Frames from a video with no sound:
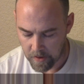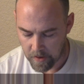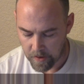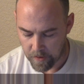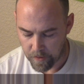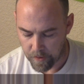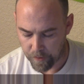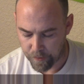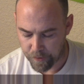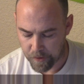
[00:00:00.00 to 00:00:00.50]

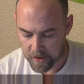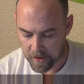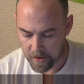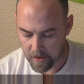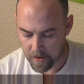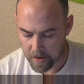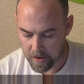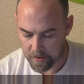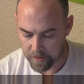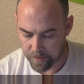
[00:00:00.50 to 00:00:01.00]
The
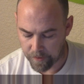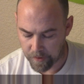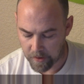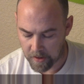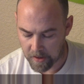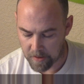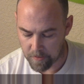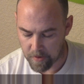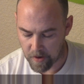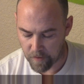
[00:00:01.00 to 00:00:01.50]
thinker can
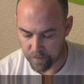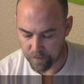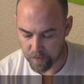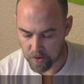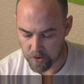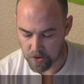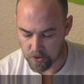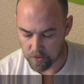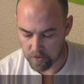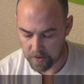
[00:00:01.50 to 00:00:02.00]
think about
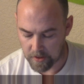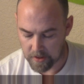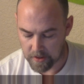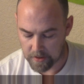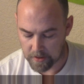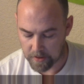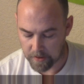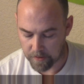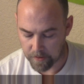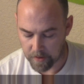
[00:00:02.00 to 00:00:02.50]
virtually
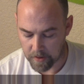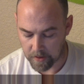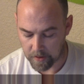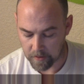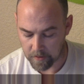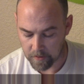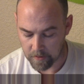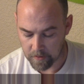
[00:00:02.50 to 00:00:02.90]
anything.